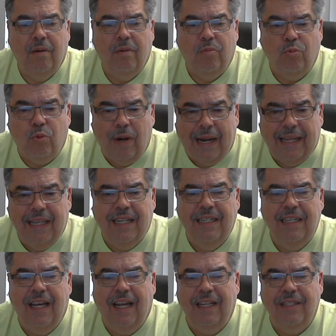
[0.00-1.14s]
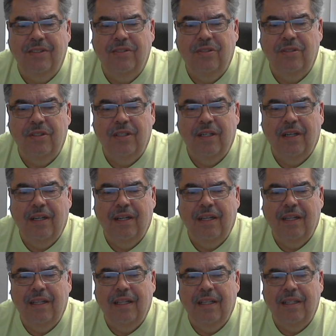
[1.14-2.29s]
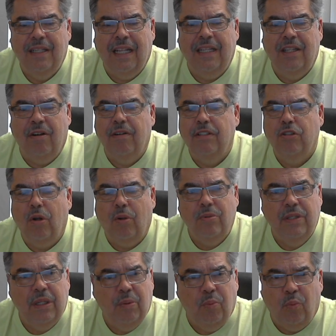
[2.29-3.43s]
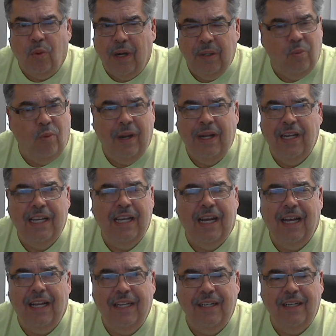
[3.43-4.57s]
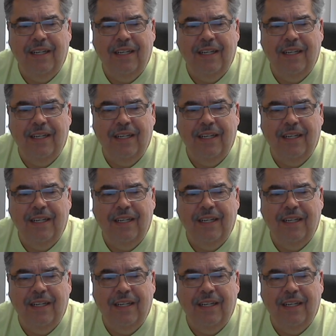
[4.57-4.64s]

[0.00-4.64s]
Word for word: Recognize that there is only one way to God.